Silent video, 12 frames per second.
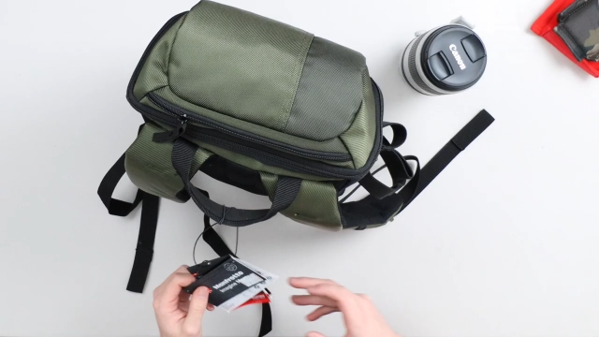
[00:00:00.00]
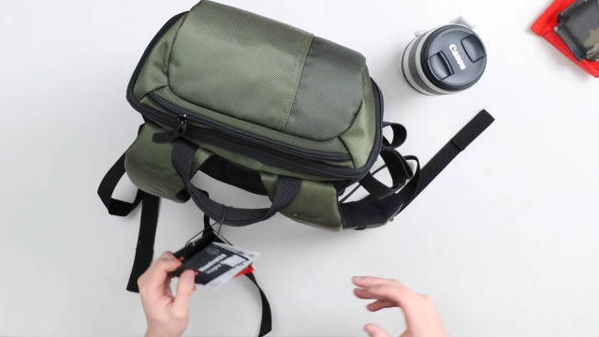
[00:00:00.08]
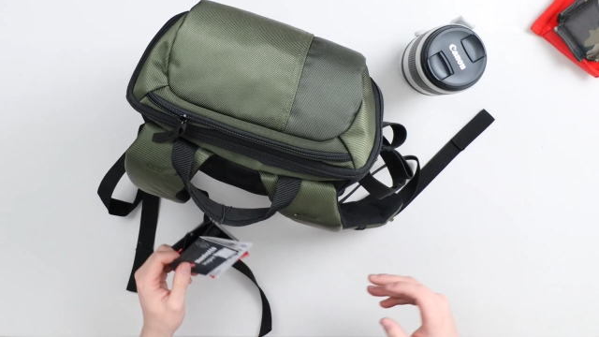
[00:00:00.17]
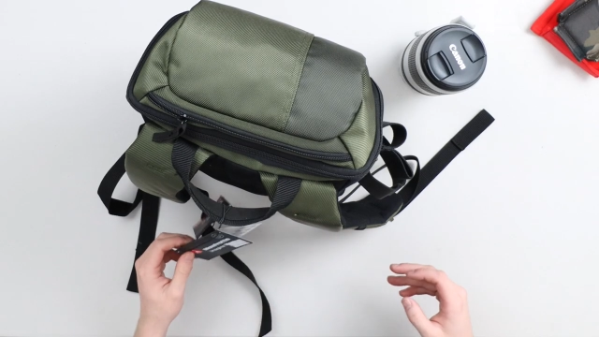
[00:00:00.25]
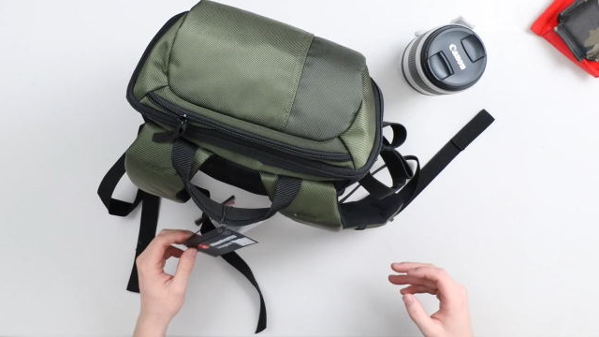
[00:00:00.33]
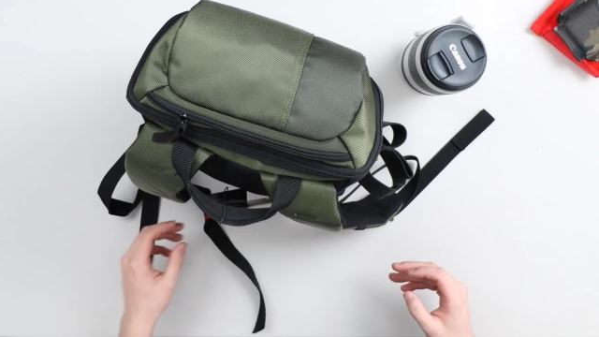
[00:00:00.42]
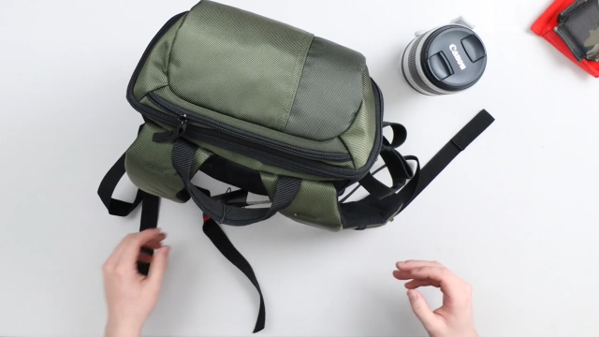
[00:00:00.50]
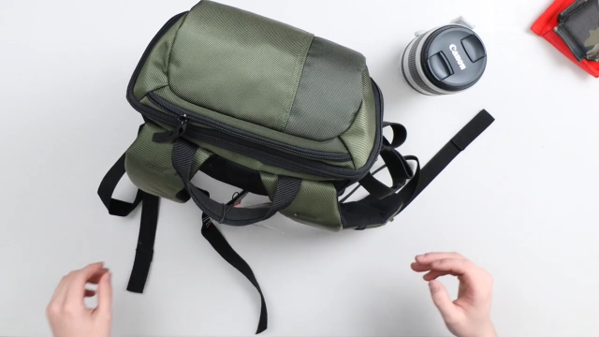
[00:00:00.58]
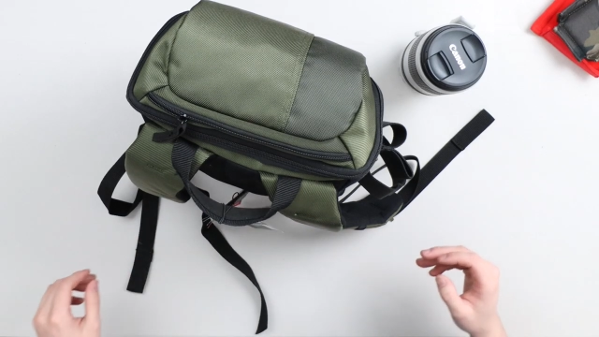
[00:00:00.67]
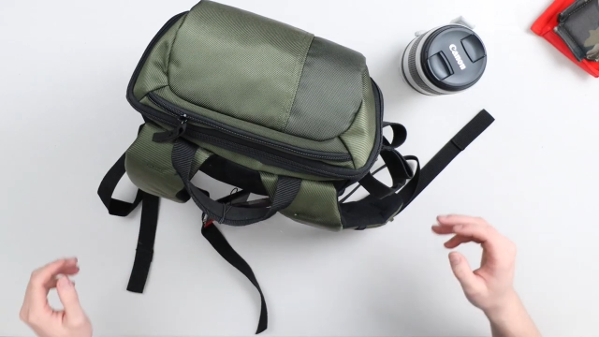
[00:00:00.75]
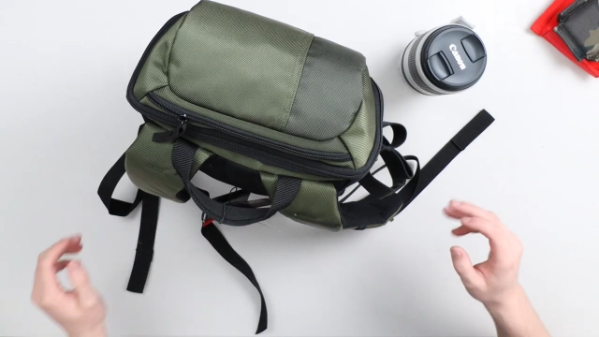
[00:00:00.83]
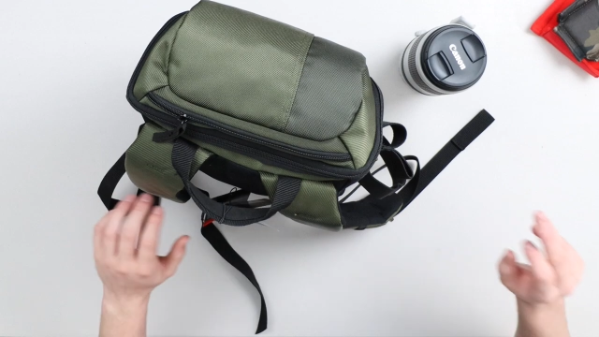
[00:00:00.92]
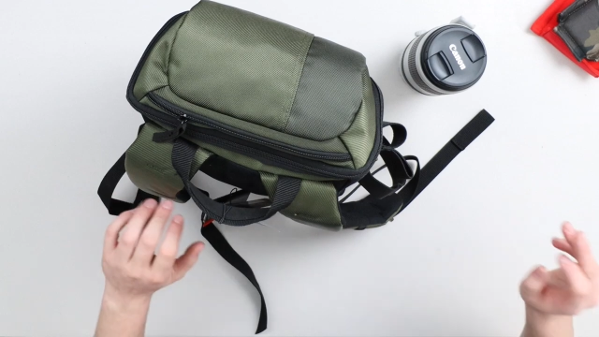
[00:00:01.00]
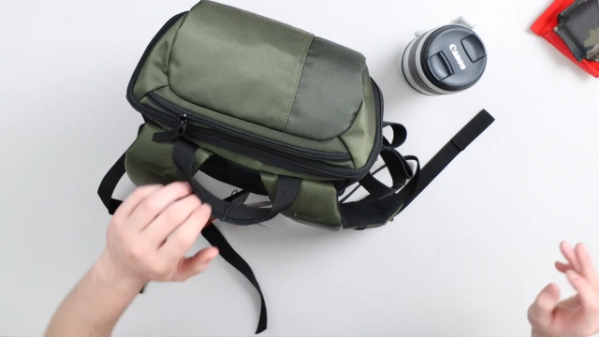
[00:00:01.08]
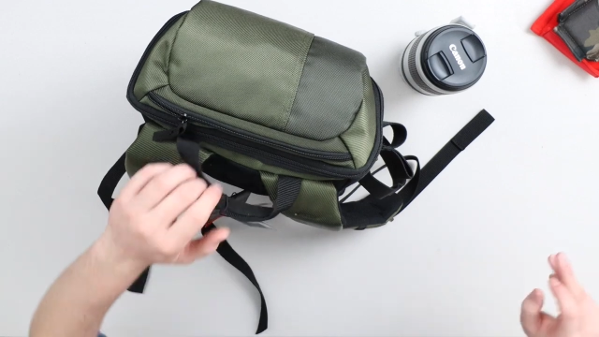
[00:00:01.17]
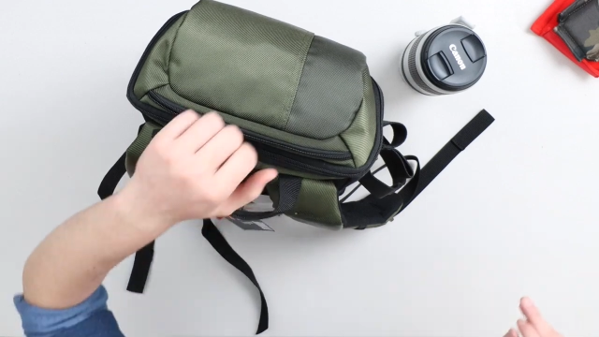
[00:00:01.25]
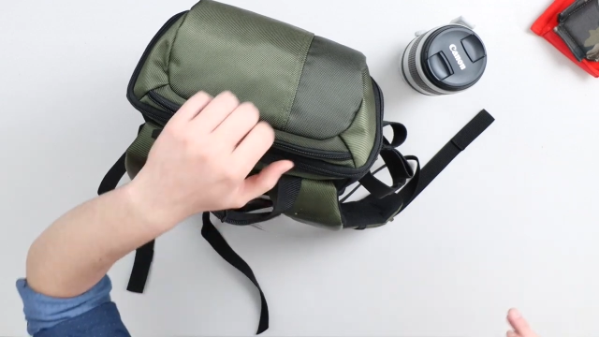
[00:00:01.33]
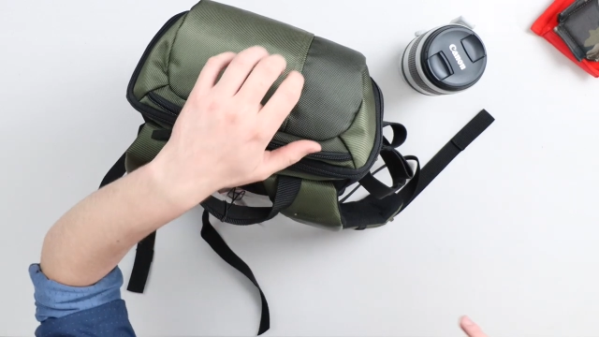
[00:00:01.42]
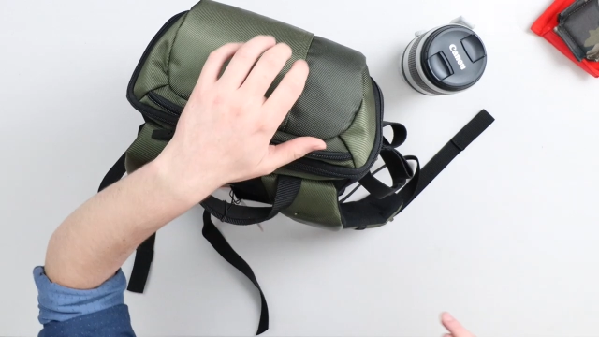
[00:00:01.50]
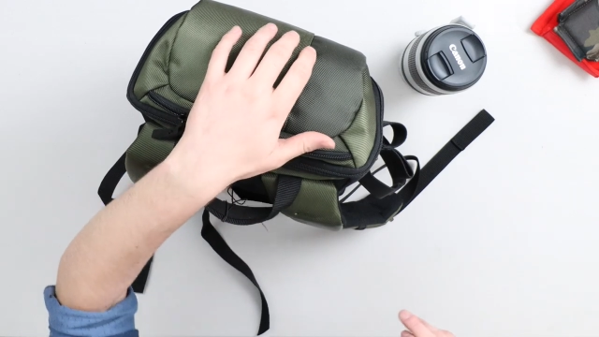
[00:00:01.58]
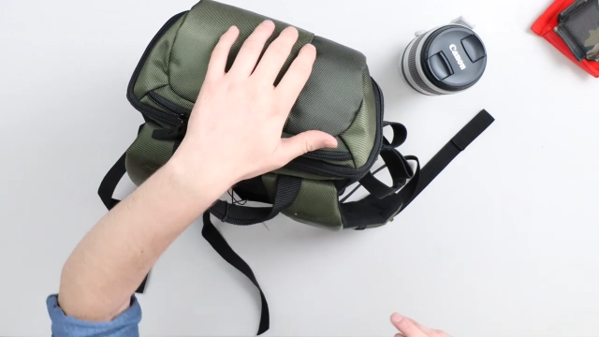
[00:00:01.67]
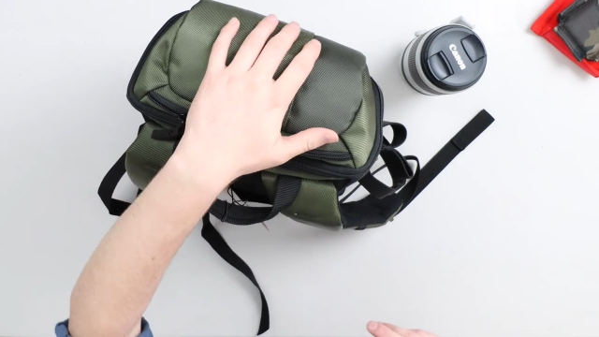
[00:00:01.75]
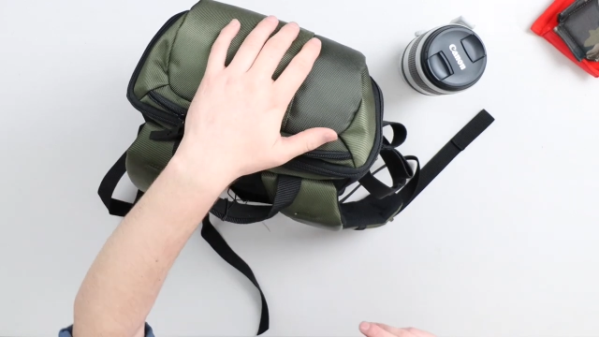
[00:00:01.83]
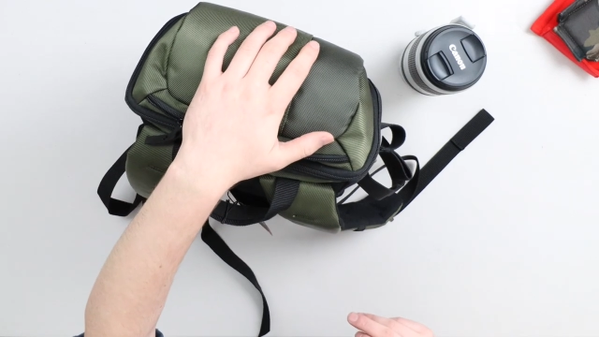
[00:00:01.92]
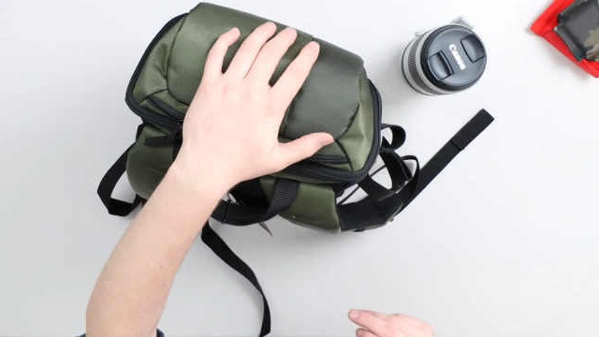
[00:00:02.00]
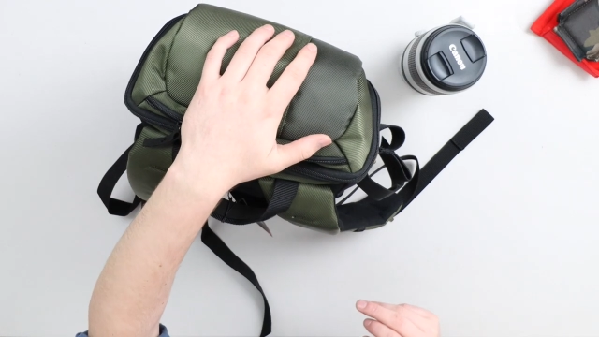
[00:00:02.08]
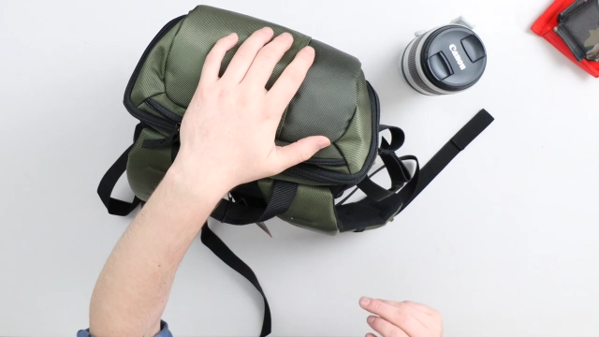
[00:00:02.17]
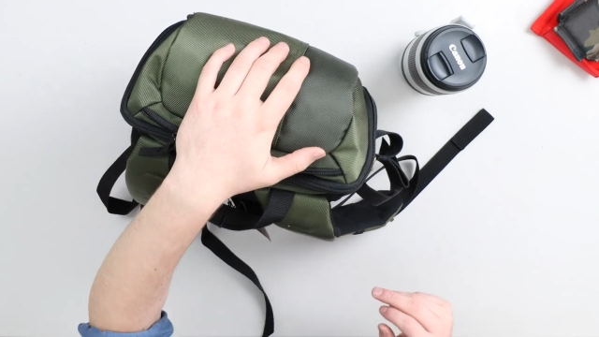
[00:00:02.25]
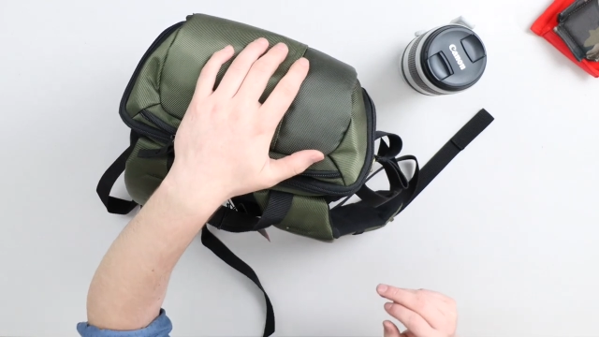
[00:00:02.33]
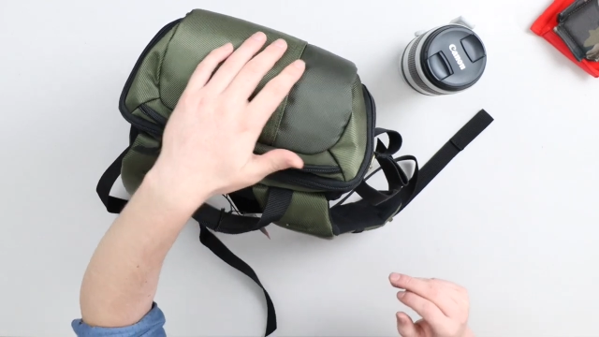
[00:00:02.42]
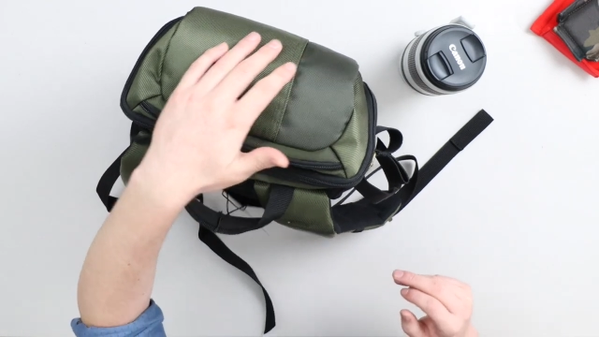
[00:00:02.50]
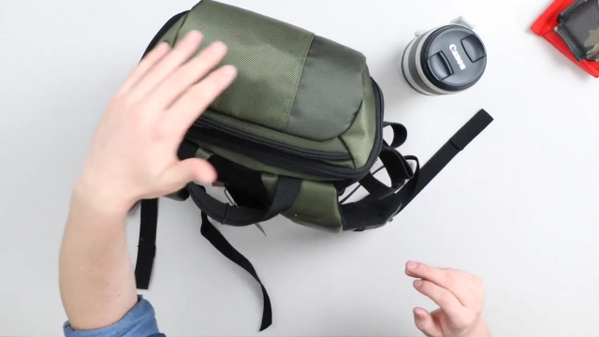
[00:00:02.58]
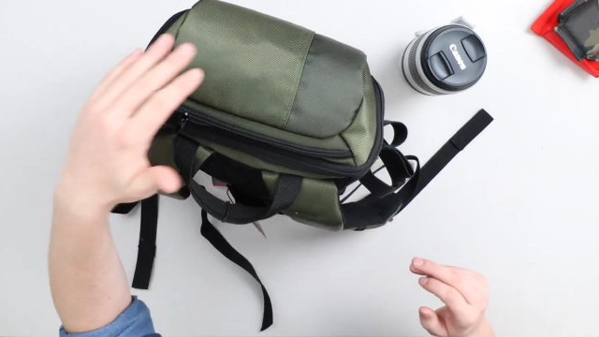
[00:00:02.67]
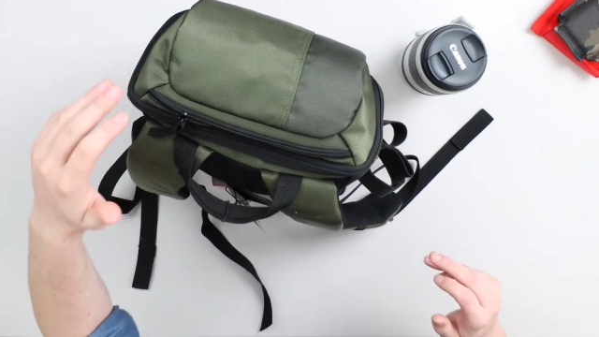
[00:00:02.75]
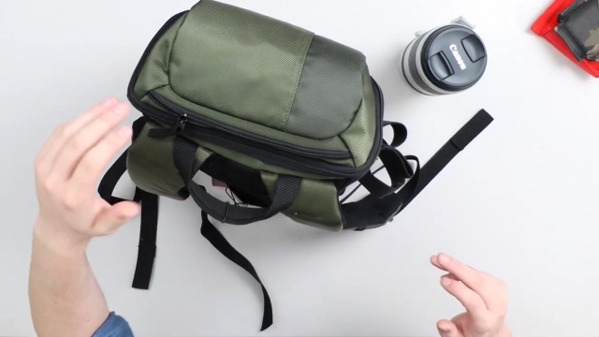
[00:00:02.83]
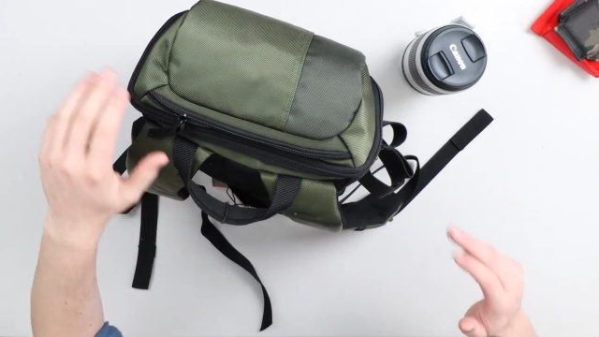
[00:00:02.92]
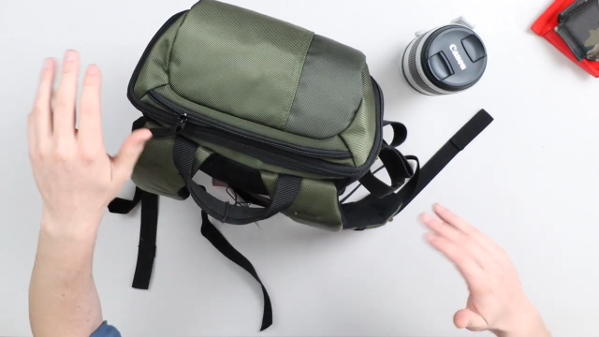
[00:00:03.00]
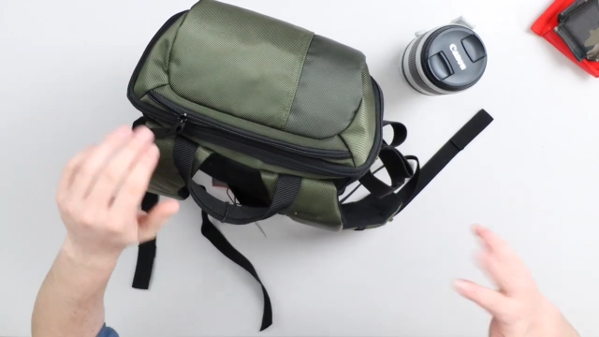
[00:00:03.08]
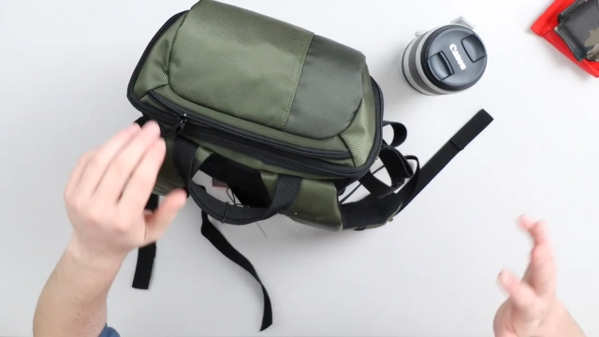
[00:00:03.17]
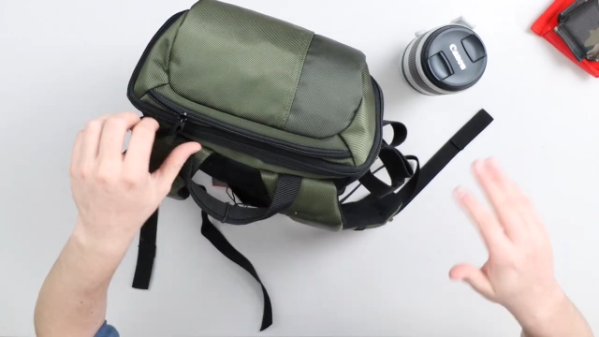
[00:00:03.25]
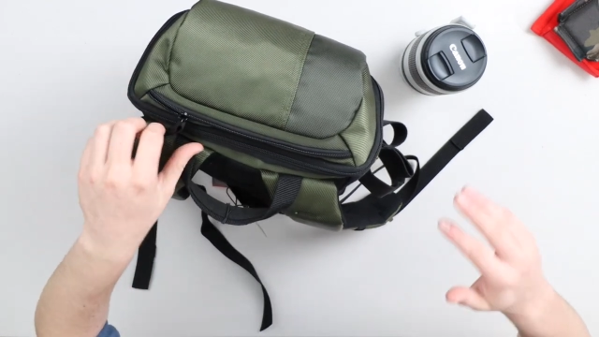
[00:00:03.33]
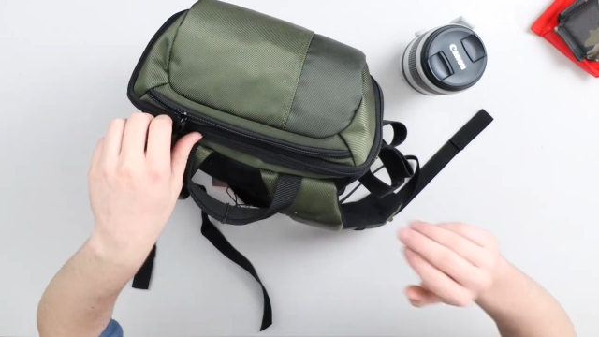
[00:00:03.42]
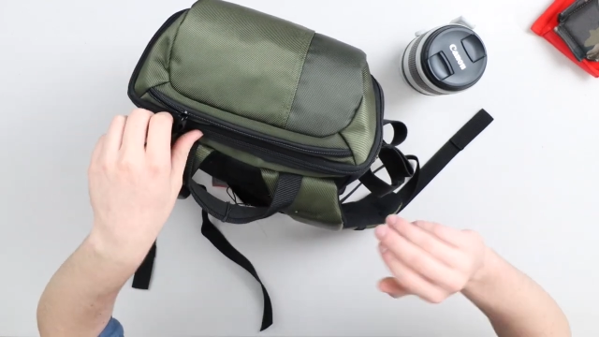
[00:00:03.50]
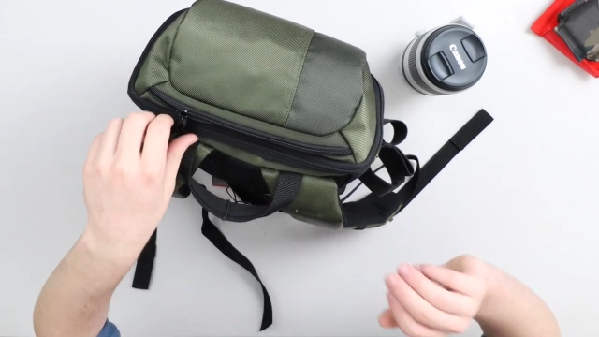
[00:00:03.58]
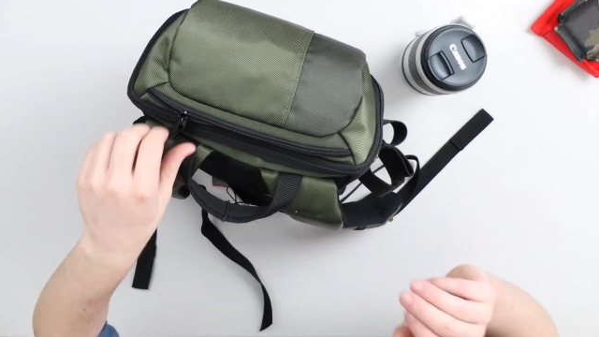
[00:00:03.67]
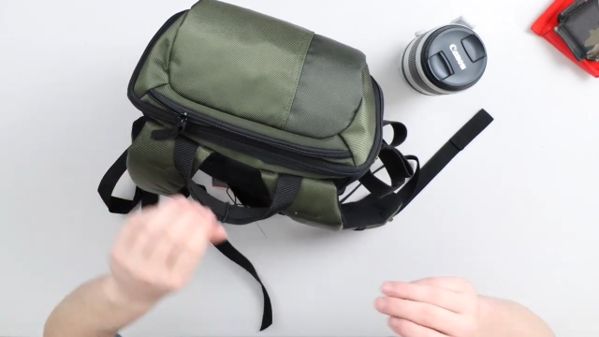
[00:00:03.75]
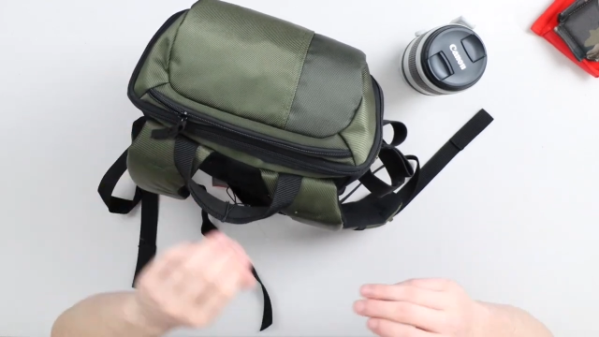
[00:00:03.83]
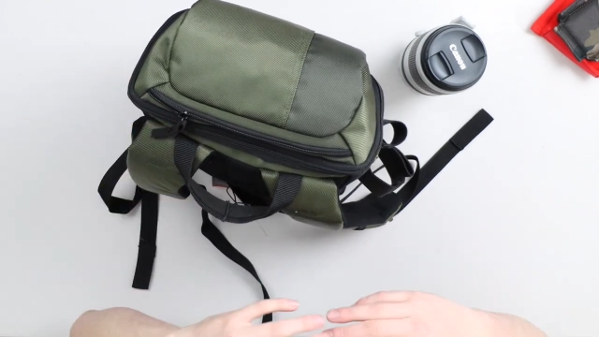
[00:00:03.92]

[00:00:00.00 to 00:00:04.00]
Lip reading: No face is visible, so there are no lips to read.